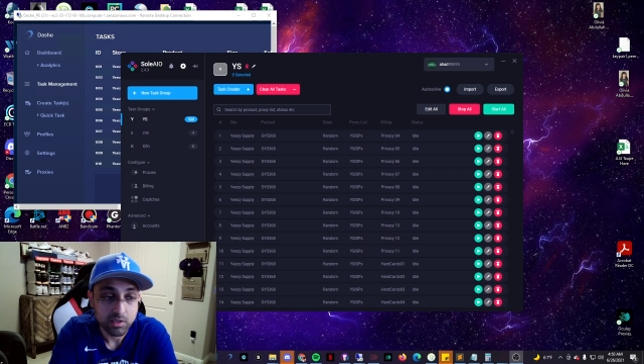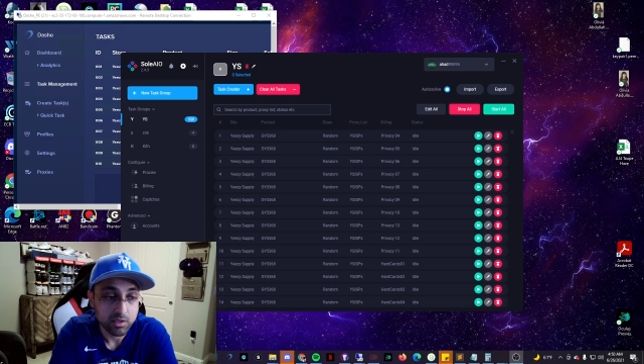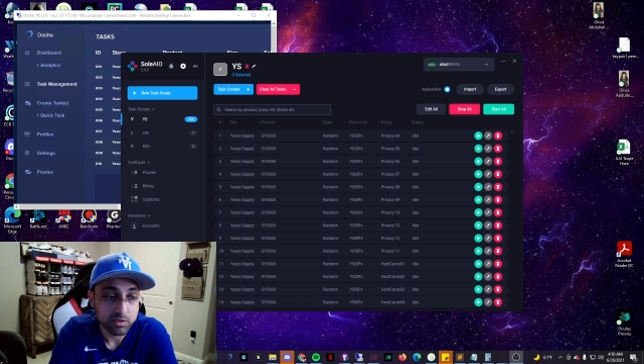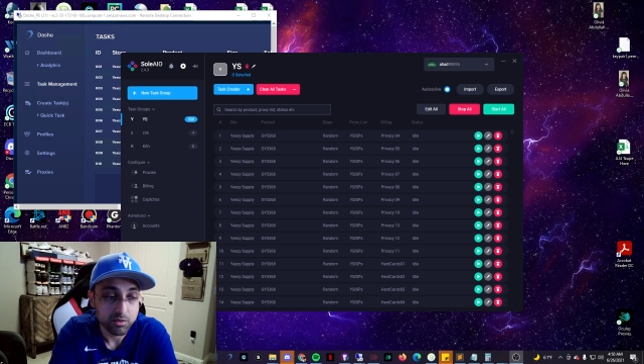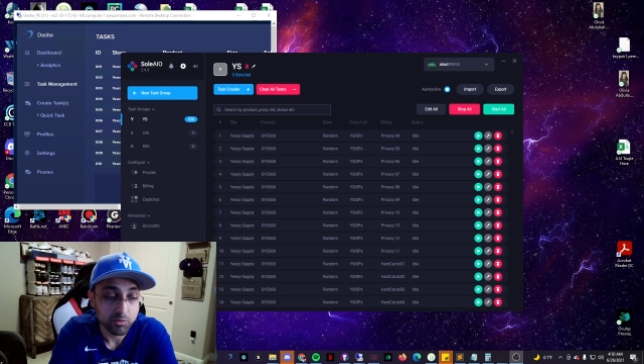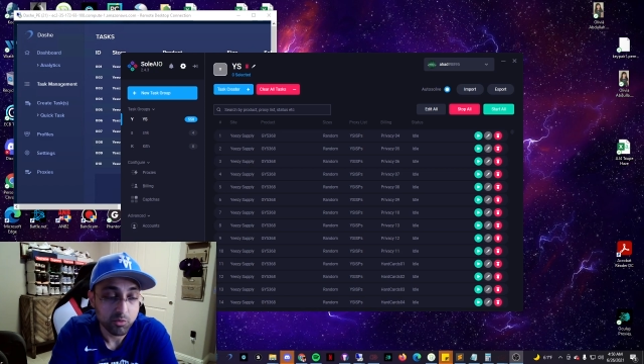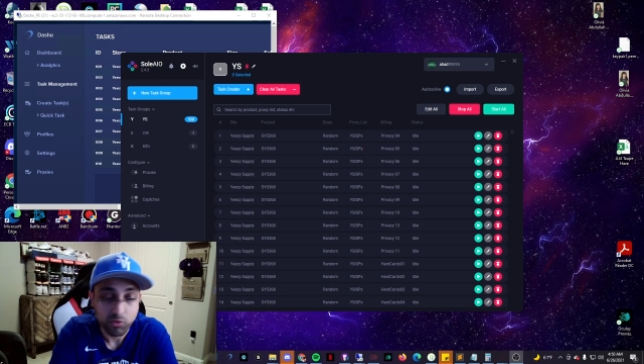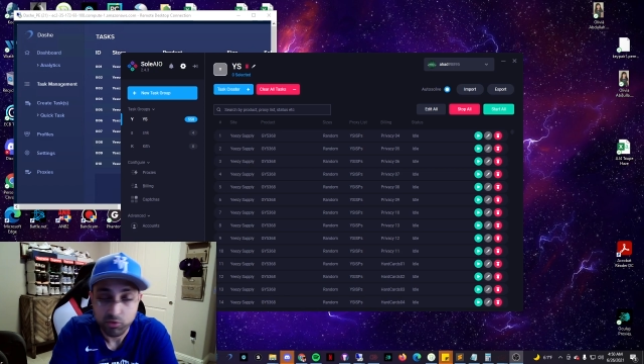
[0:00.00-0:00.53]
in the
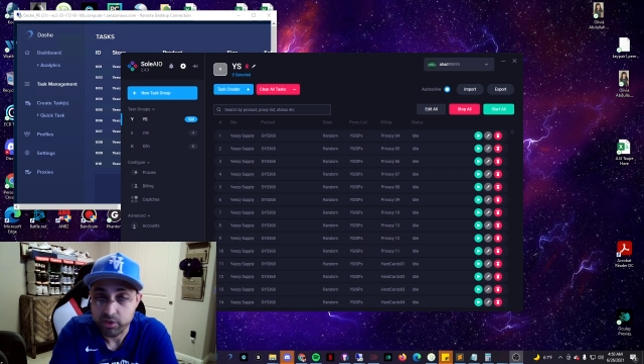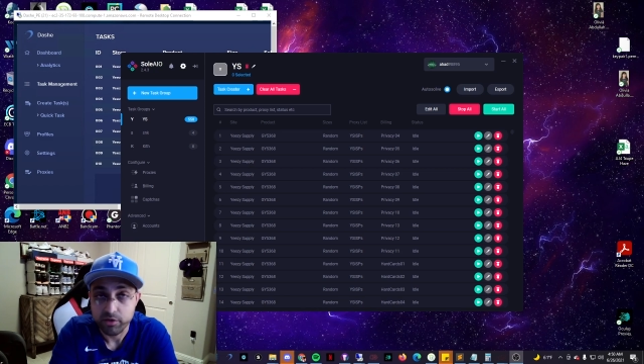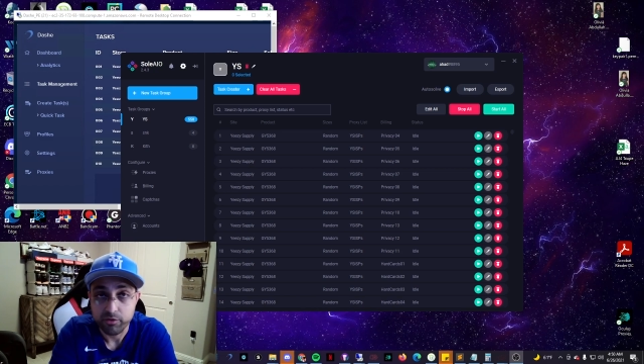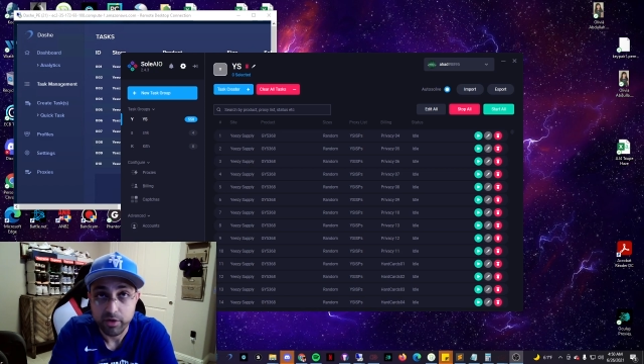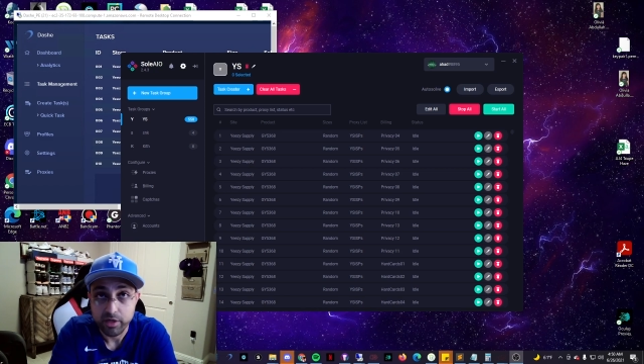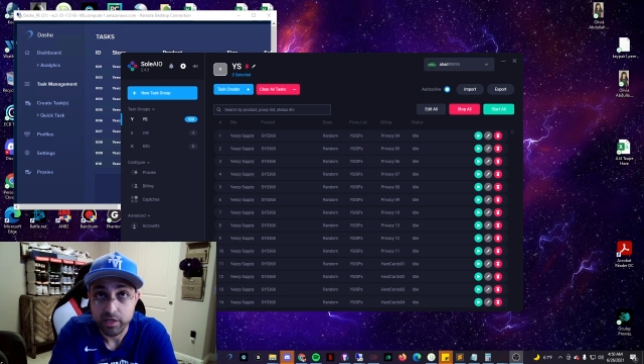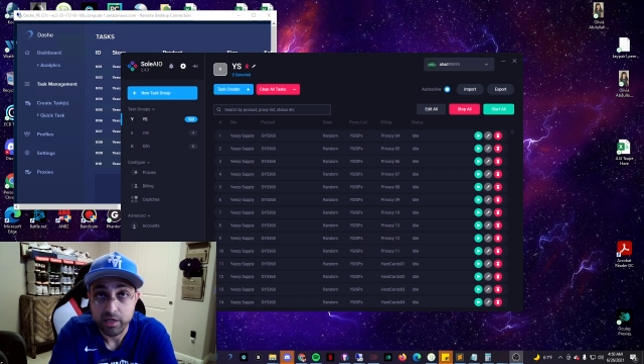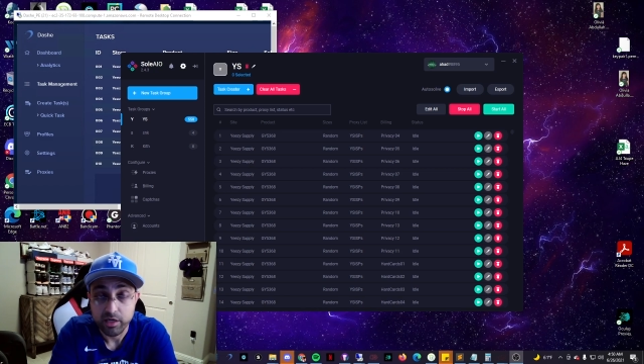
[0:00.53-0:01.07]
morning
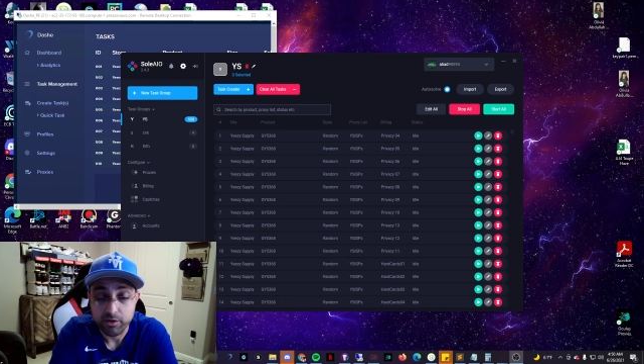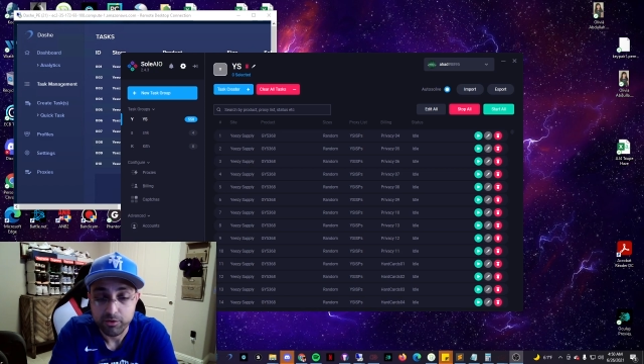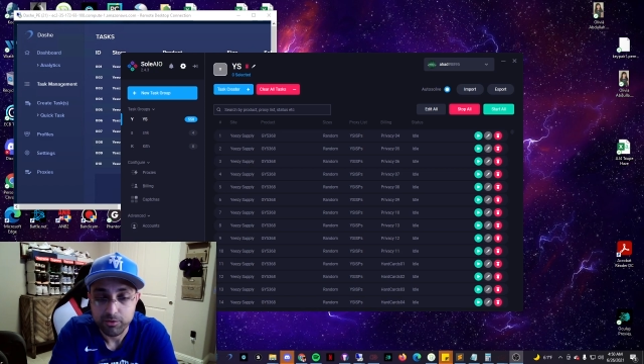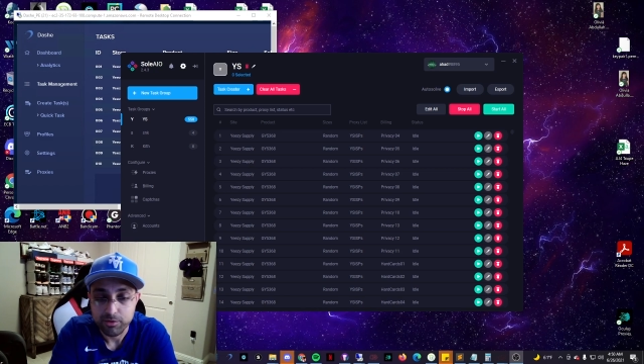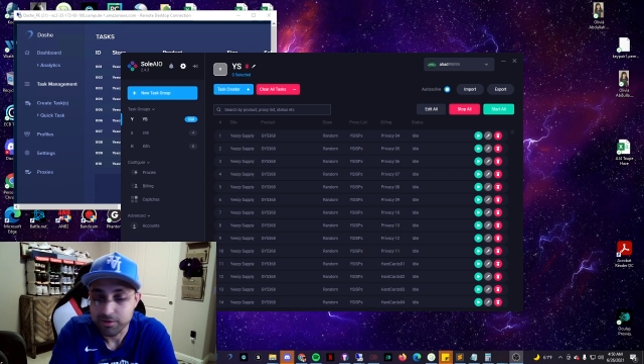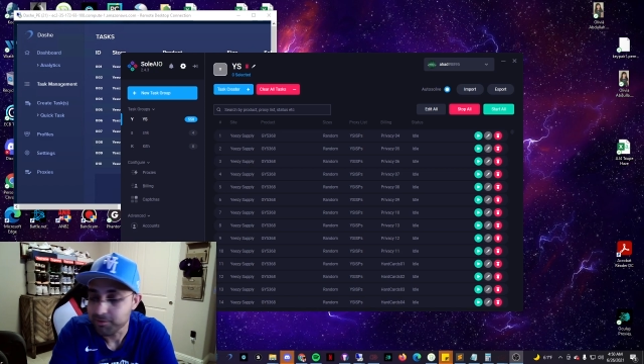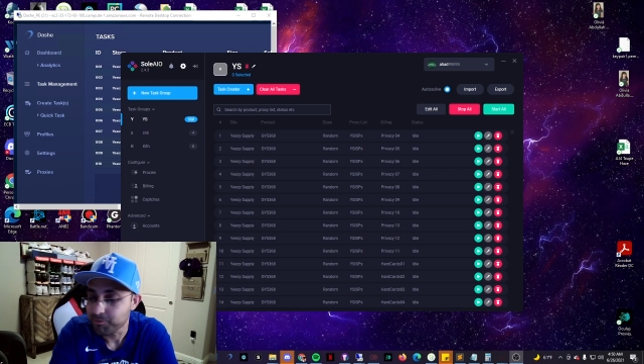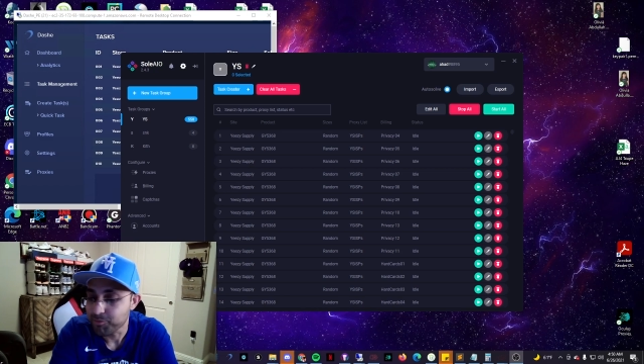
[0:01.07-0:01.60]
right now.
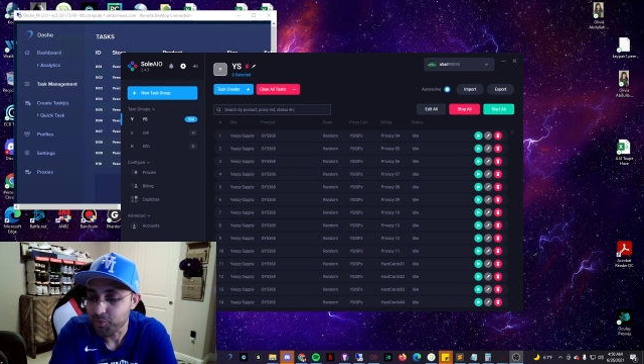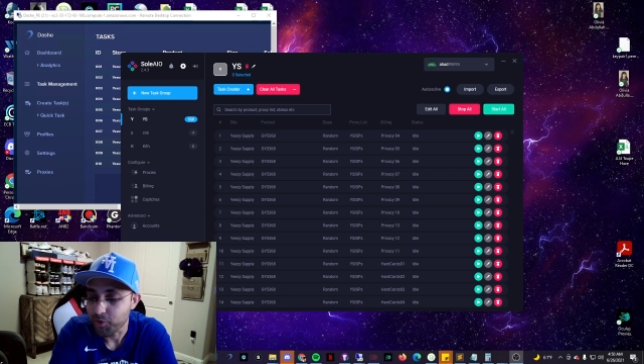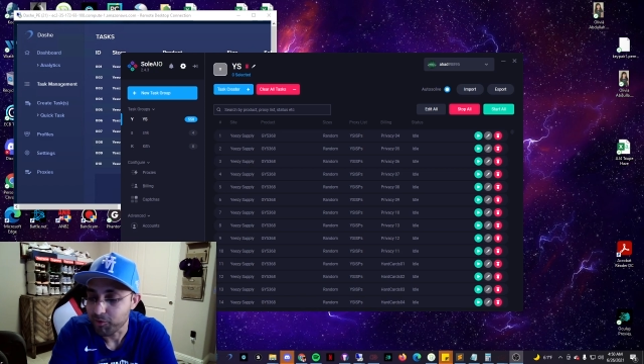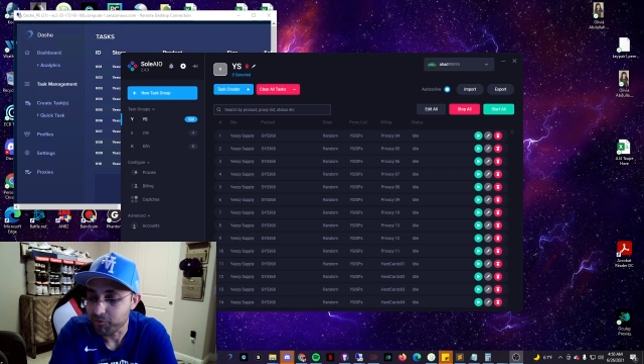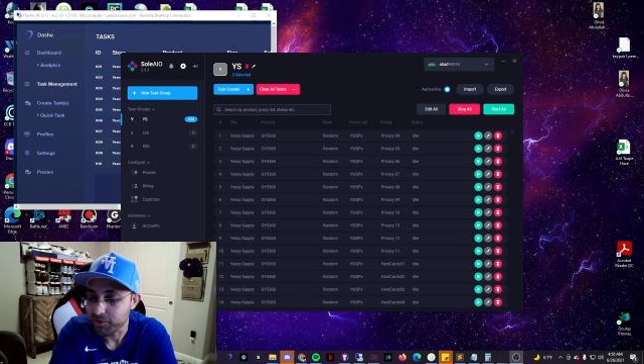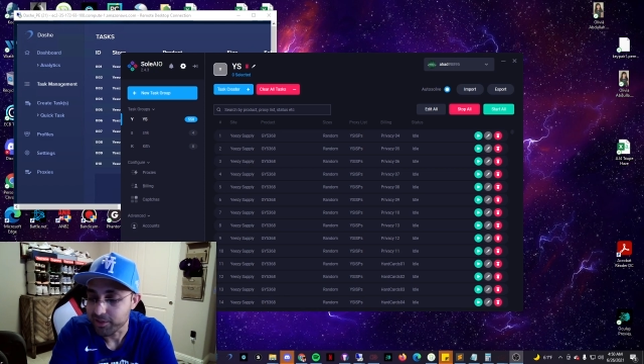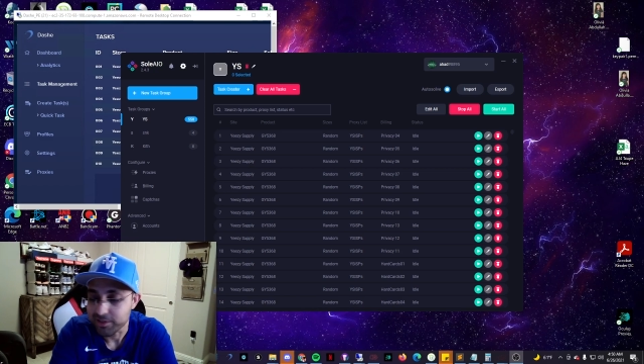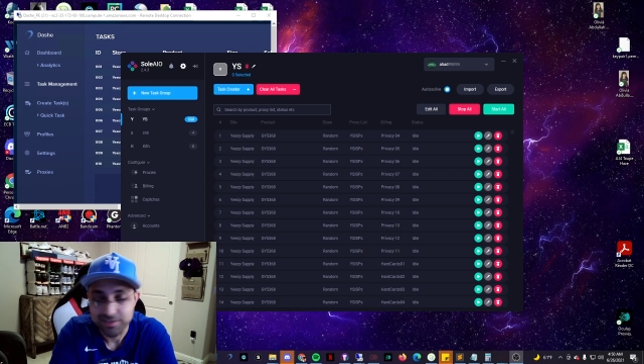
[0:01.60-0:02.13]

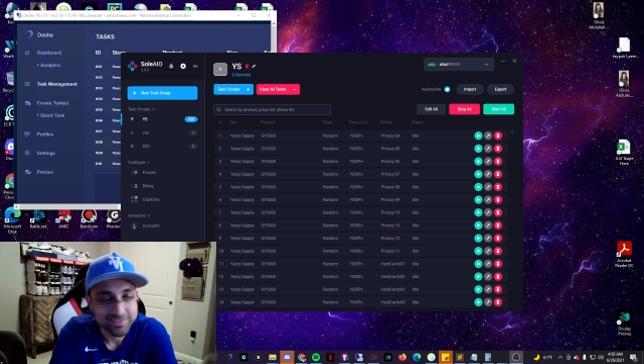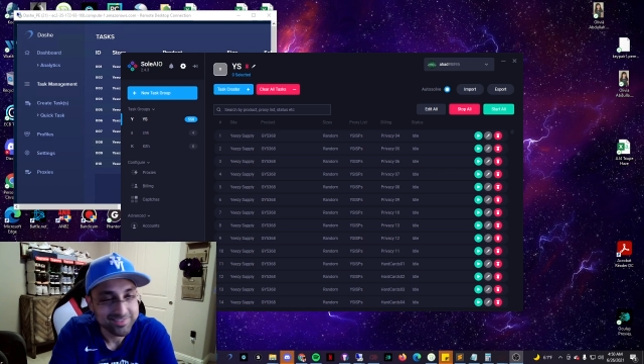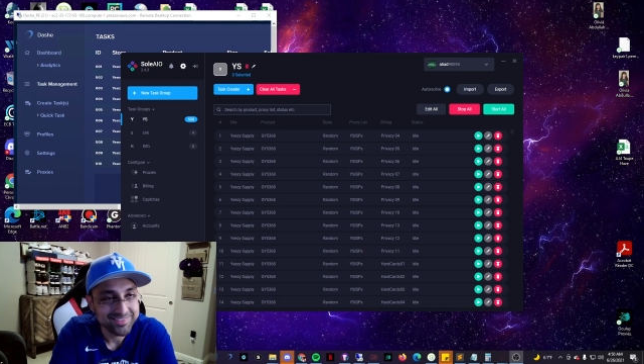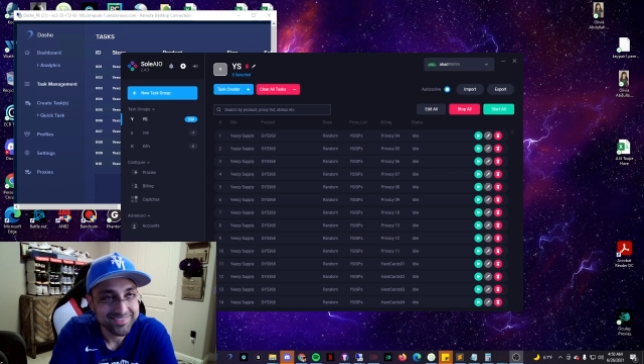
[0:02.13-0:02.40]
Perfect.